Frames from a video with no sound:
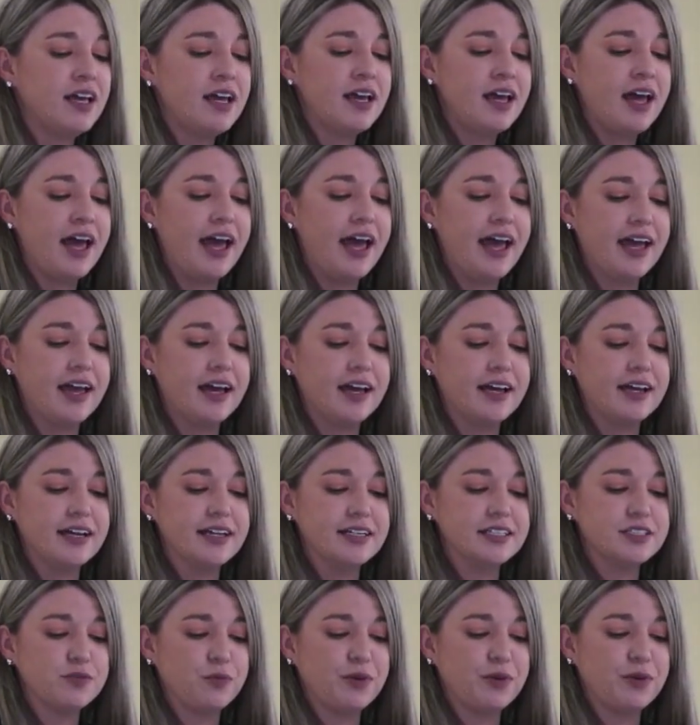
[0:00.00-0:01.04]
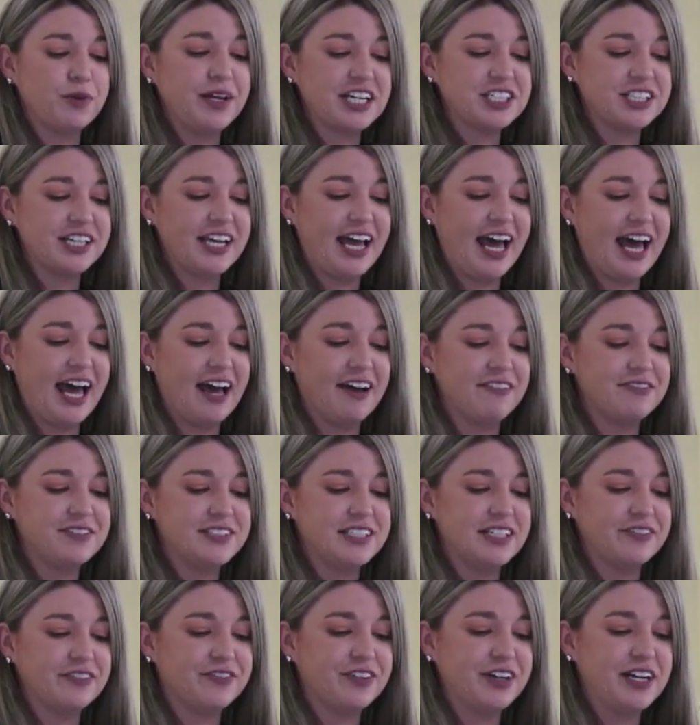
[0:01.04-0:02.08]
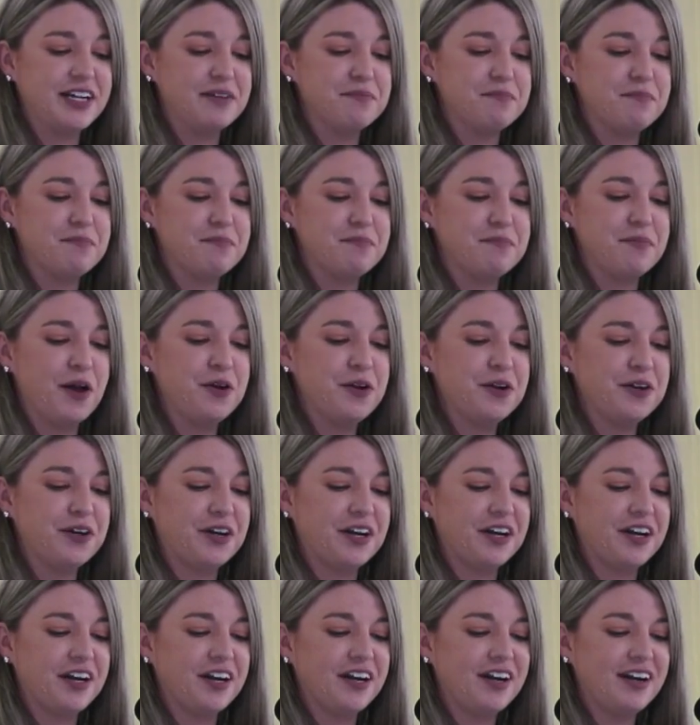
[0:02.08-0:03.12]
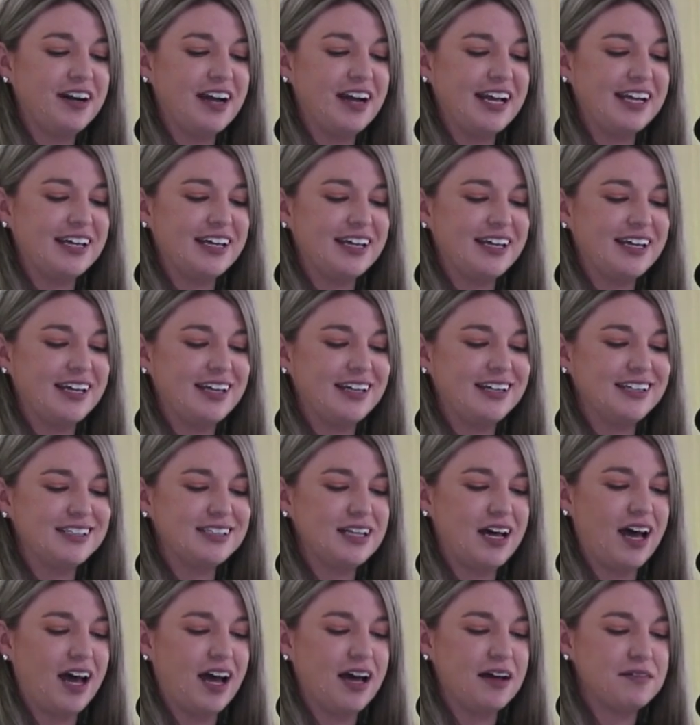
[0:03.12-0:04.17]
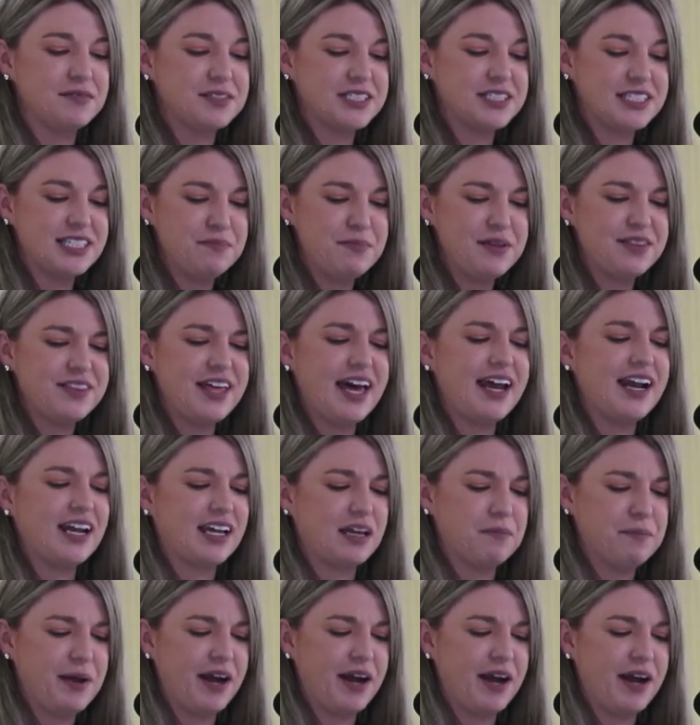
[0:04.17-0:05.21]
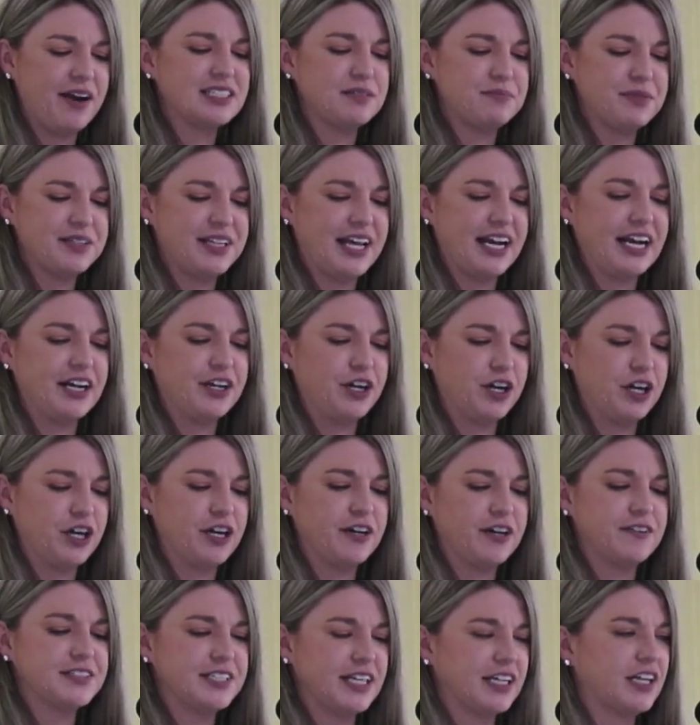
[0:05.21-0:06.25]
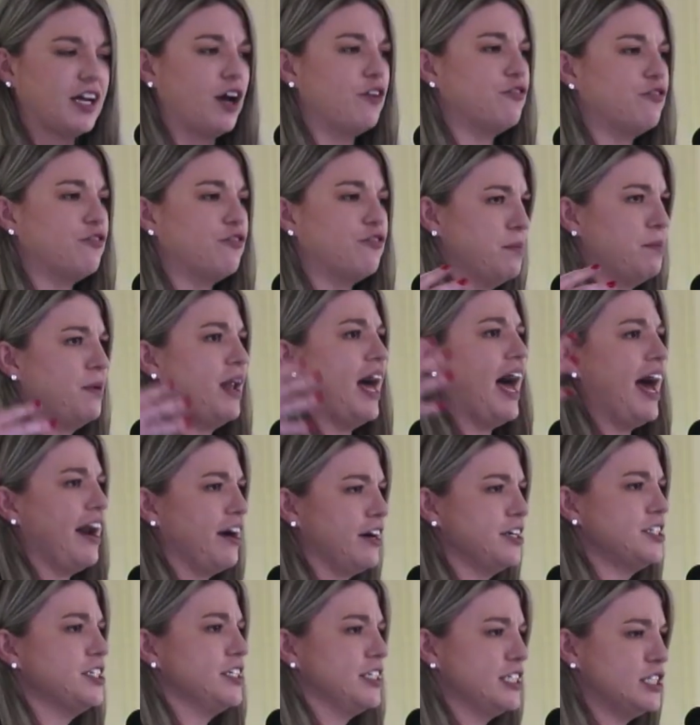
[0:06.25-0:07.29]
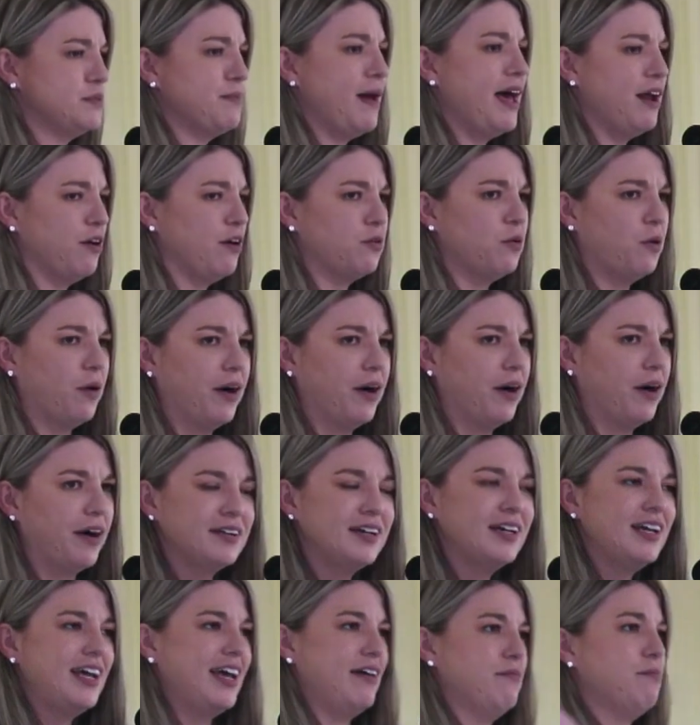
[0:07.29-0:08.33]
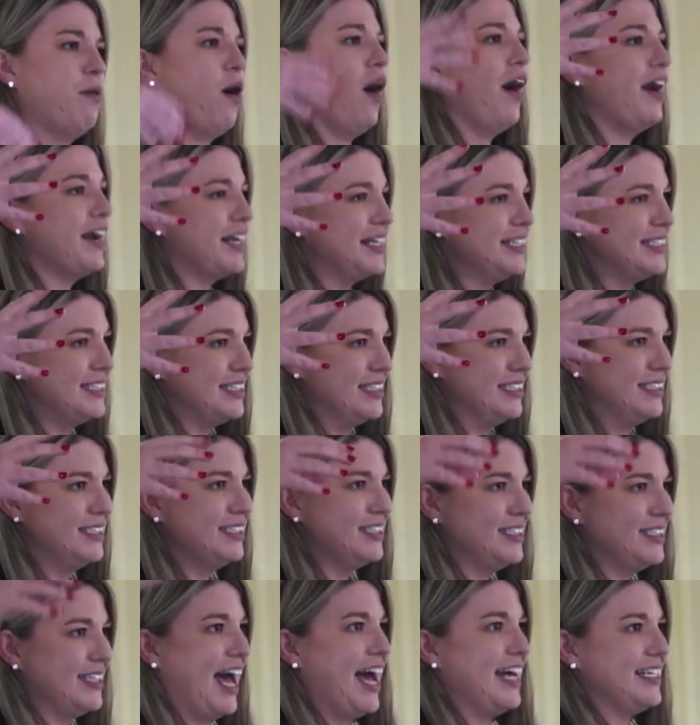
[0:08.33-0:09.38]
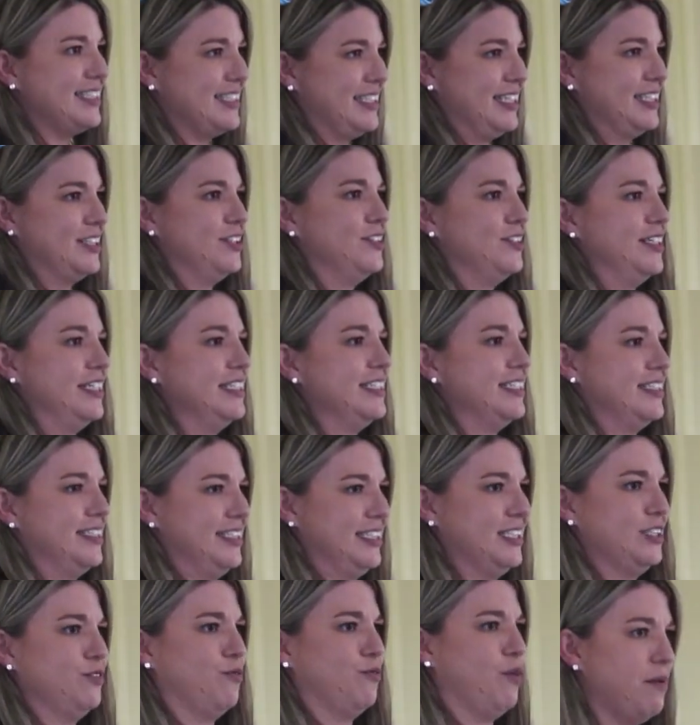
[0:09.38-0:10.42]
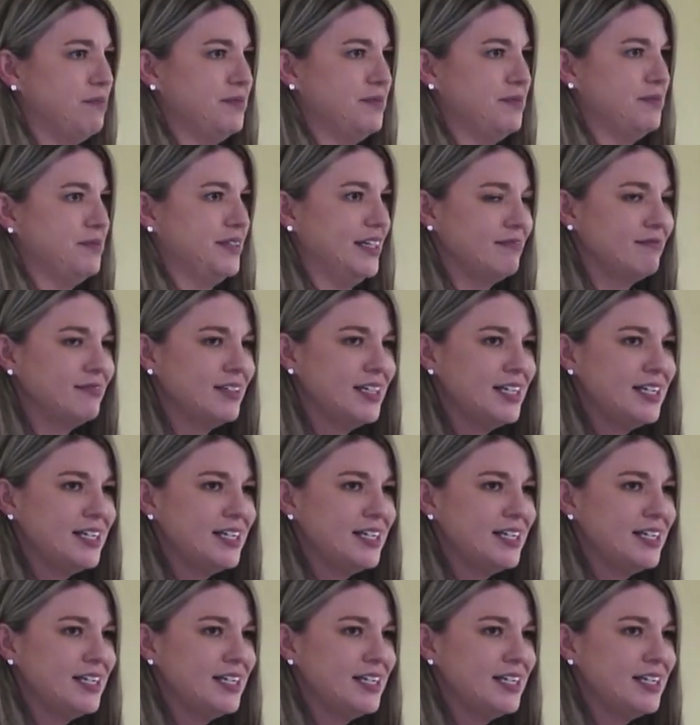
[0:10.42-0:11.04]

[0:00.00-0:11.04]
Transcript: And we actually have different motor and sympathetic and parasympathetic nerves that go from the bladder to the spinal cord. In Parkinson's, that signal is disrupted.